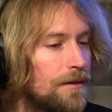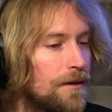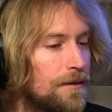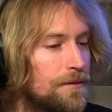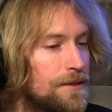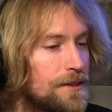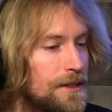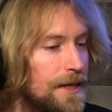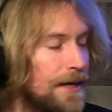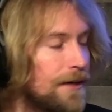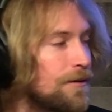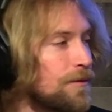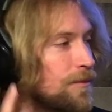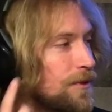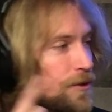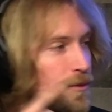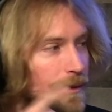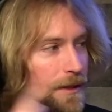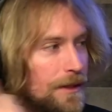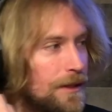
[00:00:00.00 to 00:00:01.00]
of sound
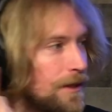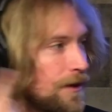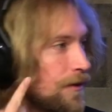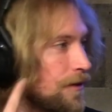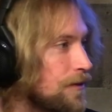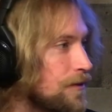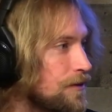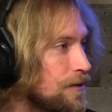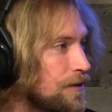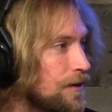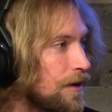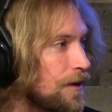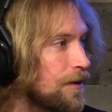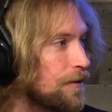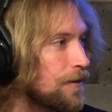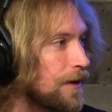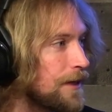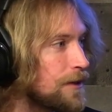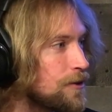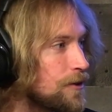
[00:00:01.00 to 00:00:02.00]
between the ears
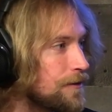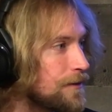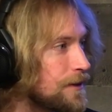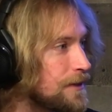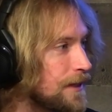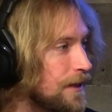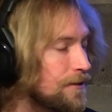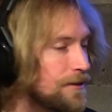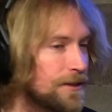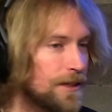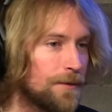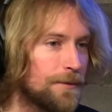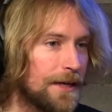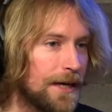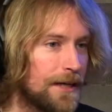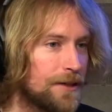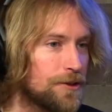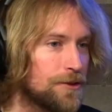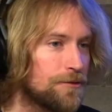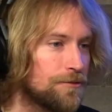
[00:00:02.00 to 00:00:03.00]
right? Mm. So if a sound is coming
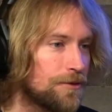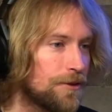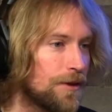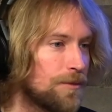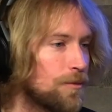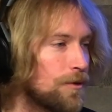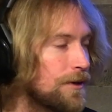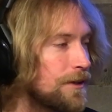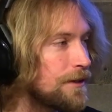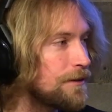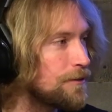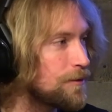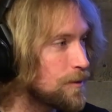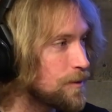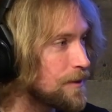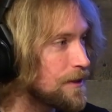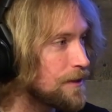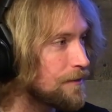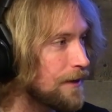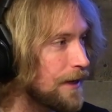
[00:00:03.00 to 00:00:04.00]
at you from one
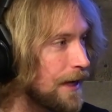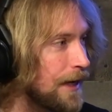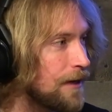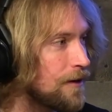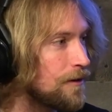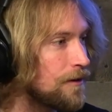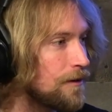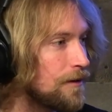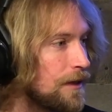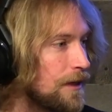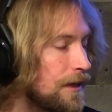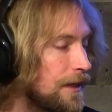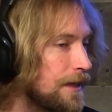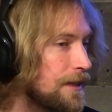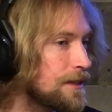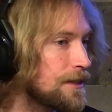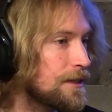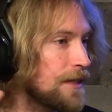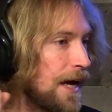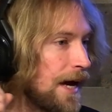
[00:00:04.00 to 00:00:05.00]
specific angle, mm.
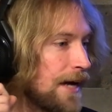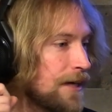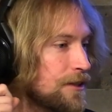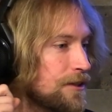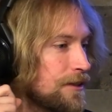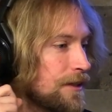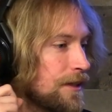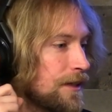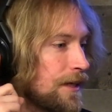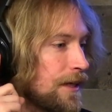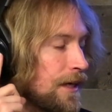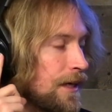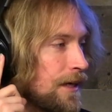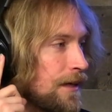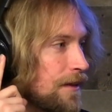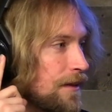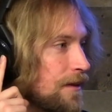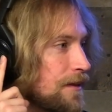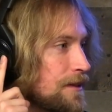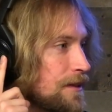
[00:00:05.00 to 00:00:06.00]
it's actually going to
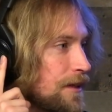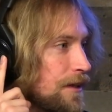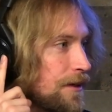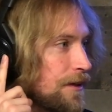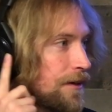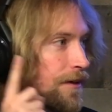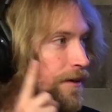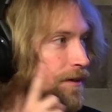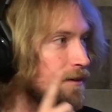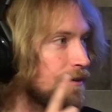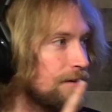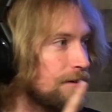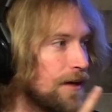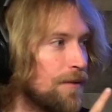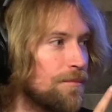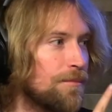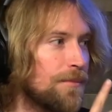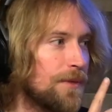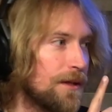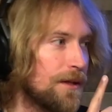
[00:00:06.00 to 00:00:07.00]
hit this ear a
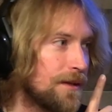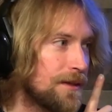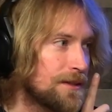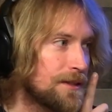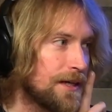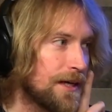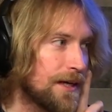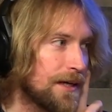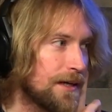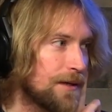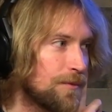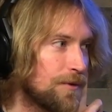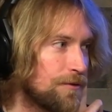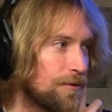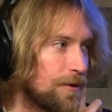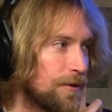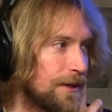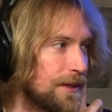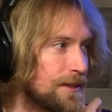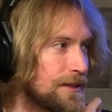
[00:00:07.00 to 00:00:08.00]
millisecond
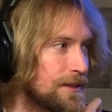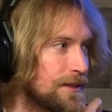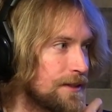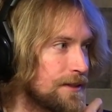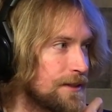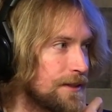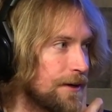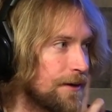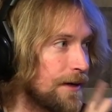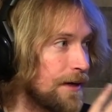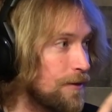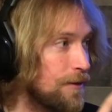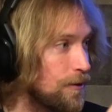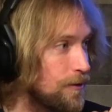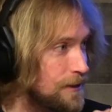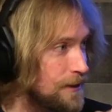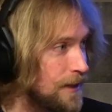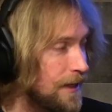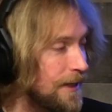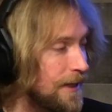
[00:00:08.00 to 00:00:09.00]
before it hits this ear. And
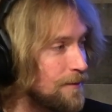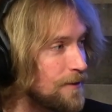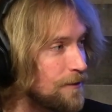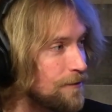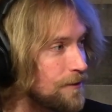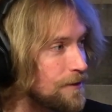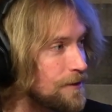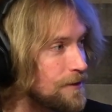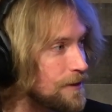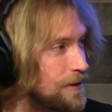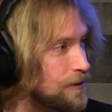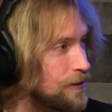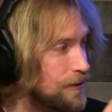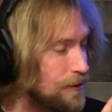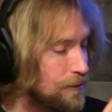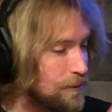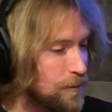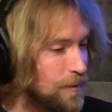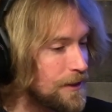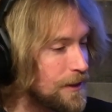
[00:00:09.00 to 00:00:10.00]
those time mm. differences, there's
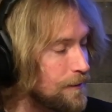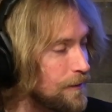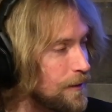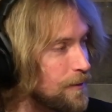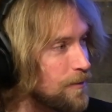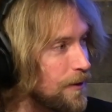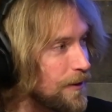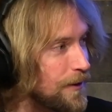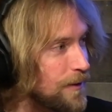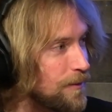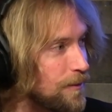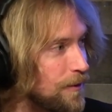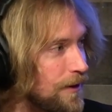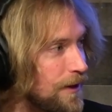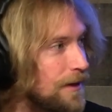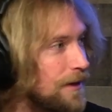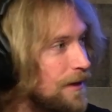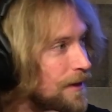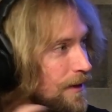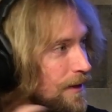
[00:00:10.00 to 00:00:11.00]
a specific part of your
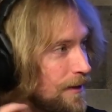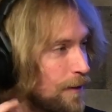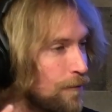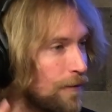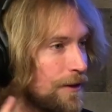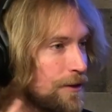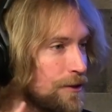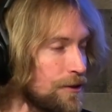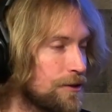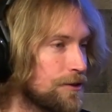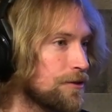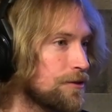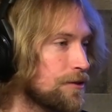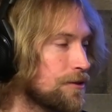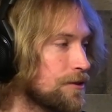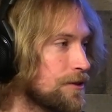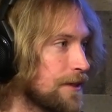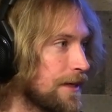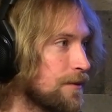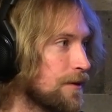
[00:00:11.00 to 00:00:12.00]
brain that registers
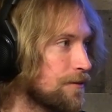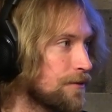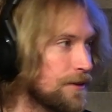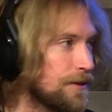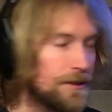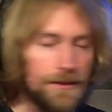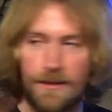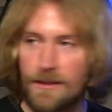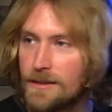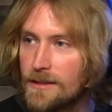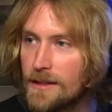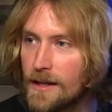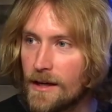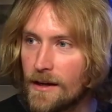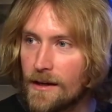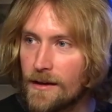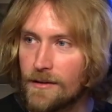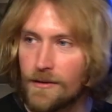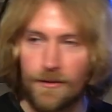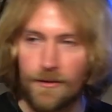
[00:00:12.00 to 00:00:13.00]
those time differences,
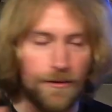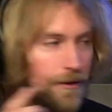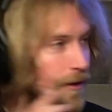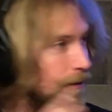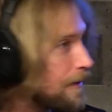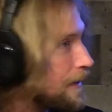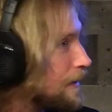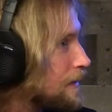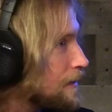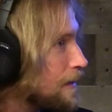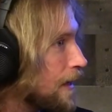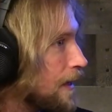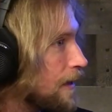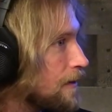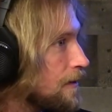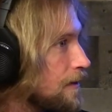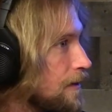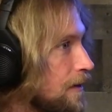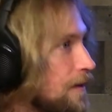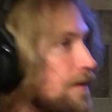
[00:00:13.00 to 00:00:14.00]
and you'll know
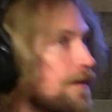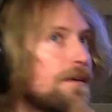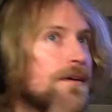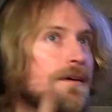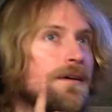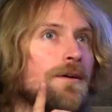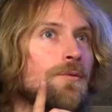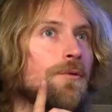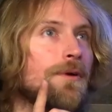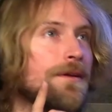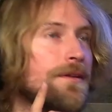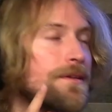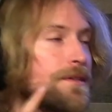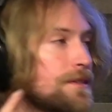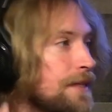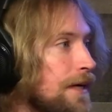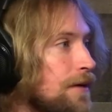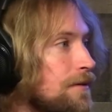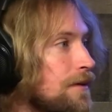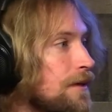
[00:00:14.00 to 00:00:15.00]
exactly where the
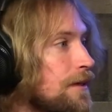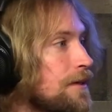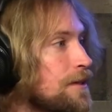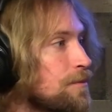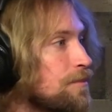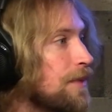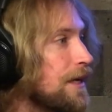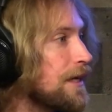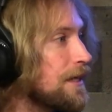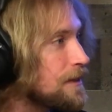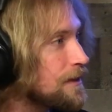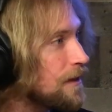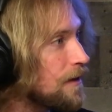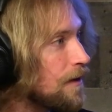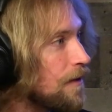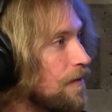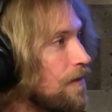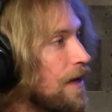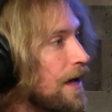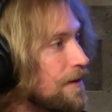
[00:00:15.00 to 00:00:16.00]
sound is based
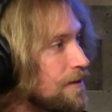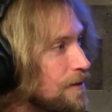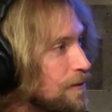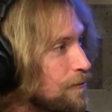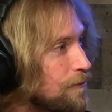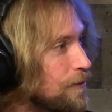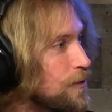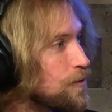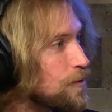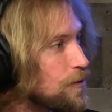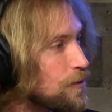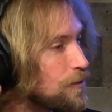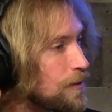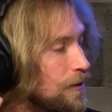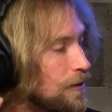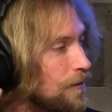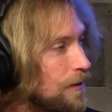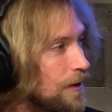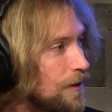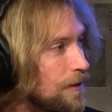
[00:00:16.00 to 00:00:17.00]
on that difference between
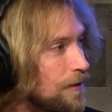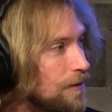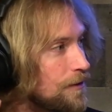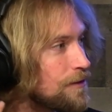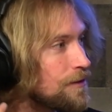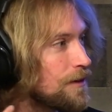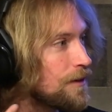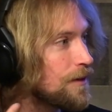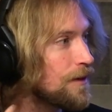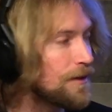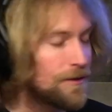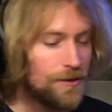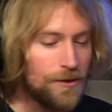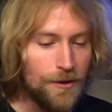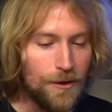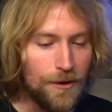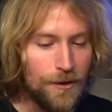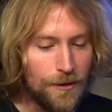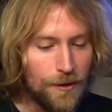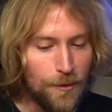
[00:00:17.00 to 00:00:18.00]
your ears. So
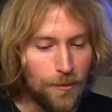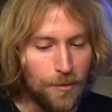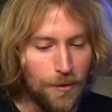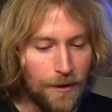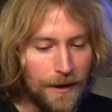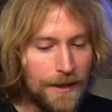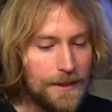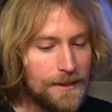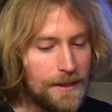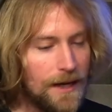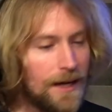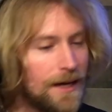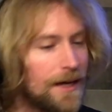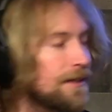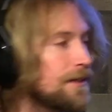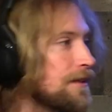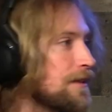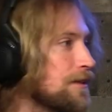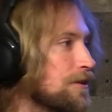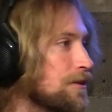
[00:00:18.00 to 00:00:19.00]
your your brain is
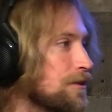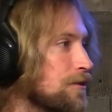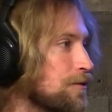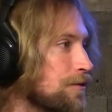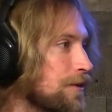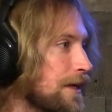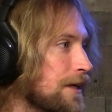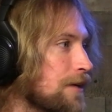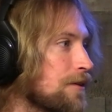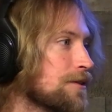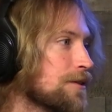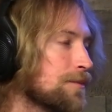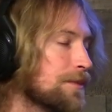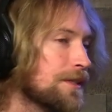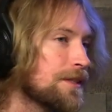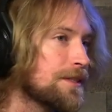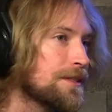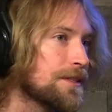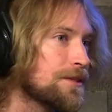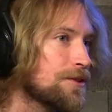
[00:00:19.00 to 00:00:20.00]
highly attuned for that also
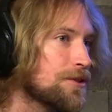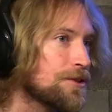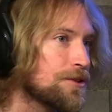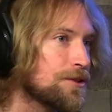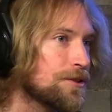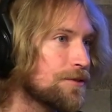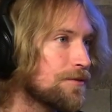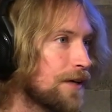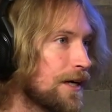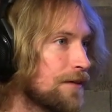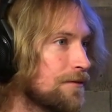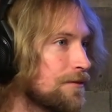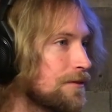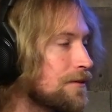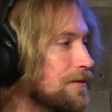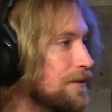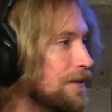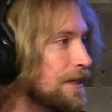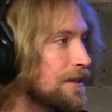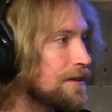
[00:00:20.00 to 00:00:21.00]
because that's just
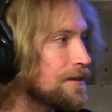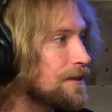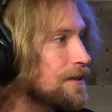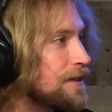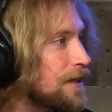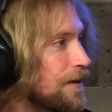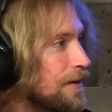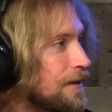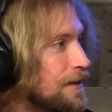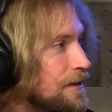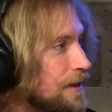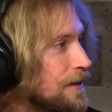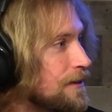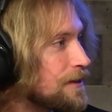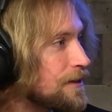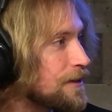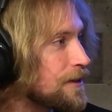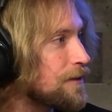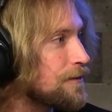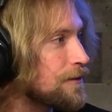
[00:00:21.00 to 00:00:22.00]
survival necessary. It's
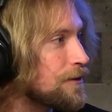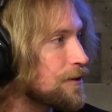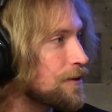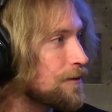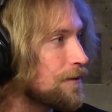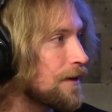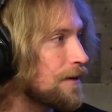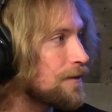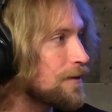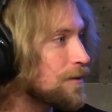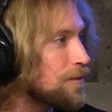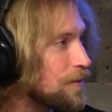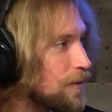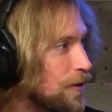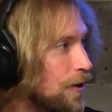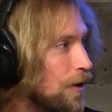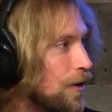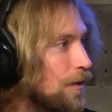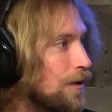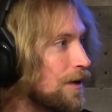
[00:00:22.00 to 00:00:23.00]
necessary for survival to
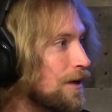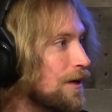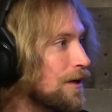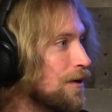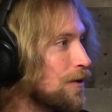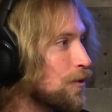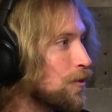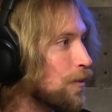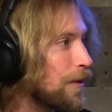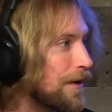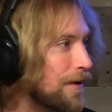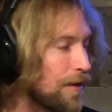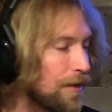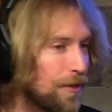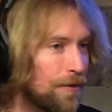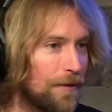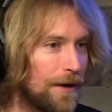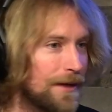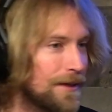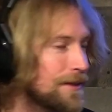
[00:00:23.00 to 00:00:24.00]
know where a
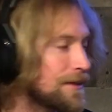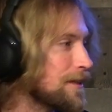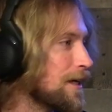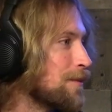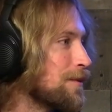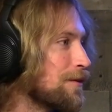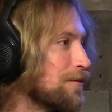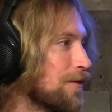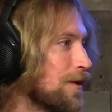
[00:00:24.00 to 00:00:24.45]
threat is coming